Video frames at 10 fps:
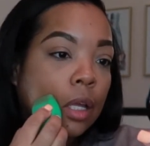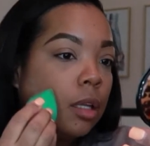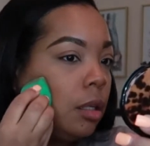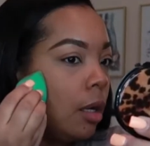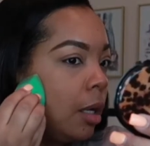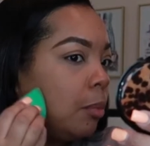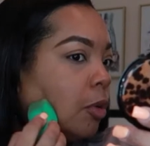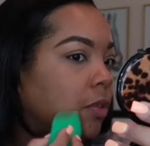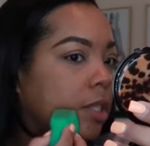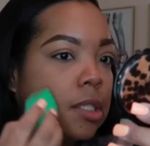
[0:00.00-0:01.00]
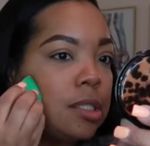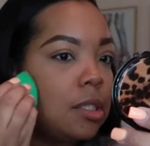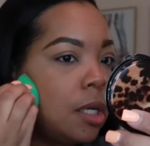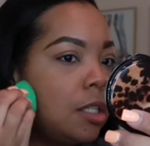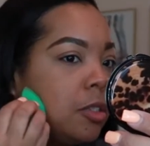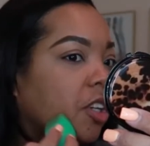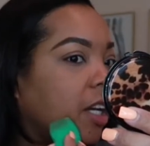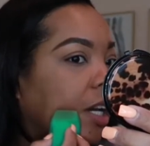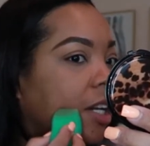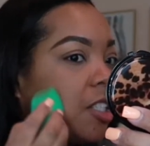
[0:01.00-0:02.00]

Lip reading: Y'all, that movie is such trash.